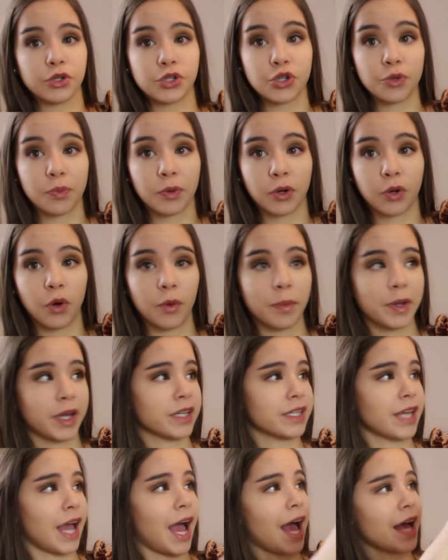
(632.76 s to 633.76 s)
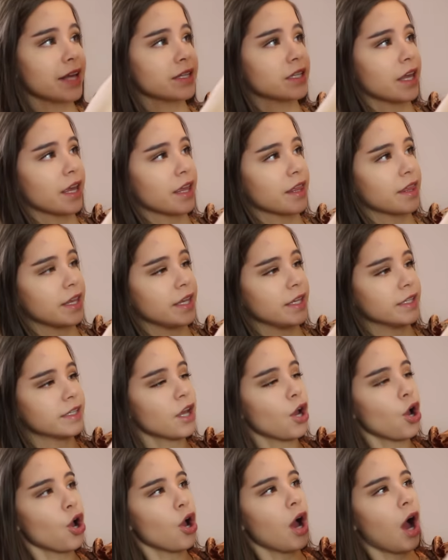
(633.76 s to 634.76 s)
or super cool because it has like
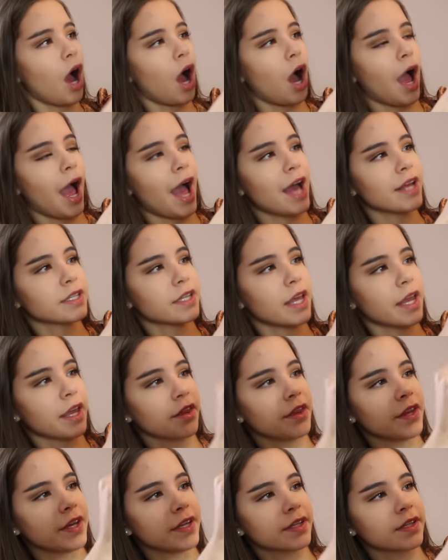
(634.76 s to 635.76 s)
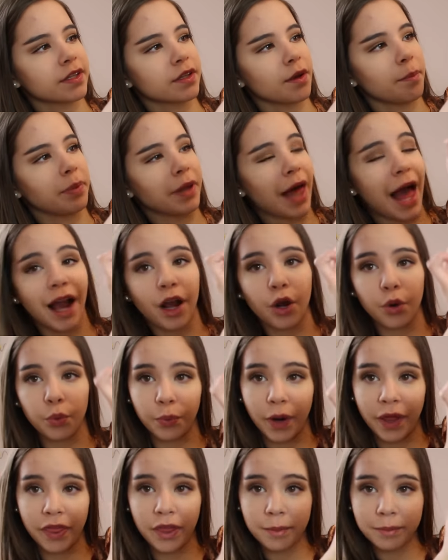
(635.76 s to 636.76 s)
these uh, has like this black
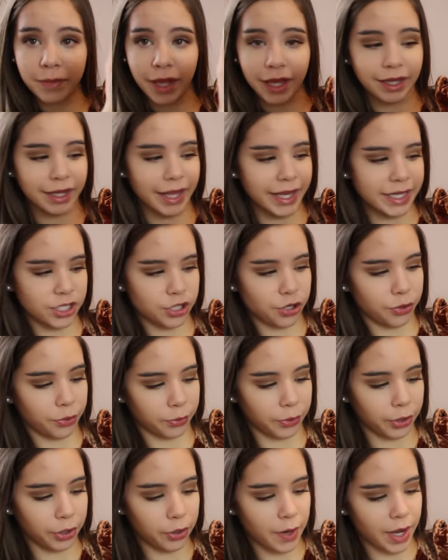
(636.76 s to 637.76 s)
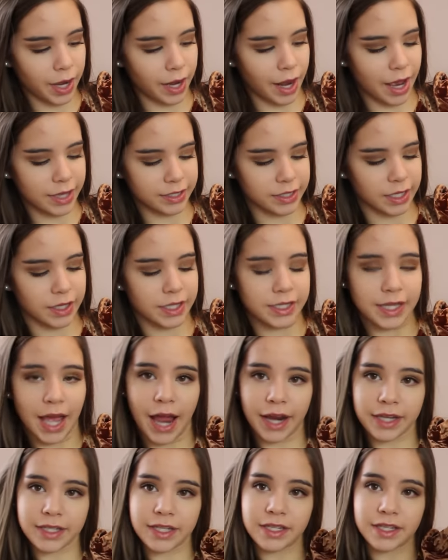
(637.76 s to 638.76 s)
rhythm like laced through and it has like these
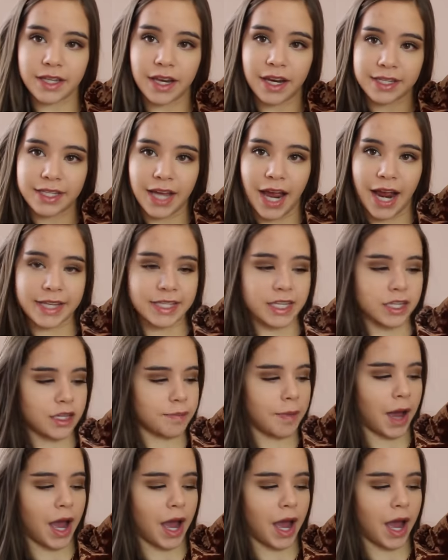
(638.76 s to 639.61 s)
X's and then it ties at the